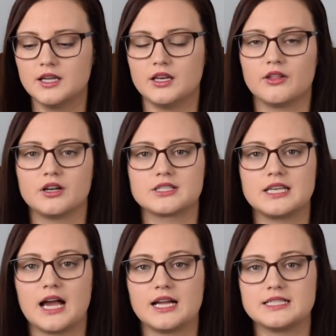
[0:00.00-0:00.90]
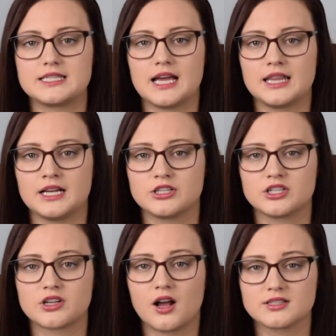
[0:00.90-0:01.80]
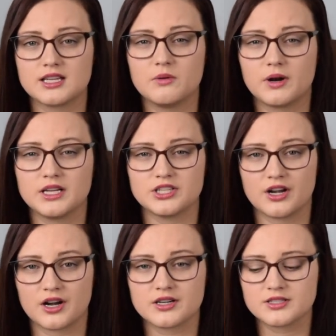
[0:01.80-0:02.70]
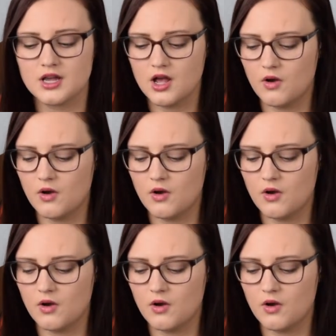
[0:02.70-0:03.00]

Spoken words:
you know, there's nights that they're just constantly wanting to nurse.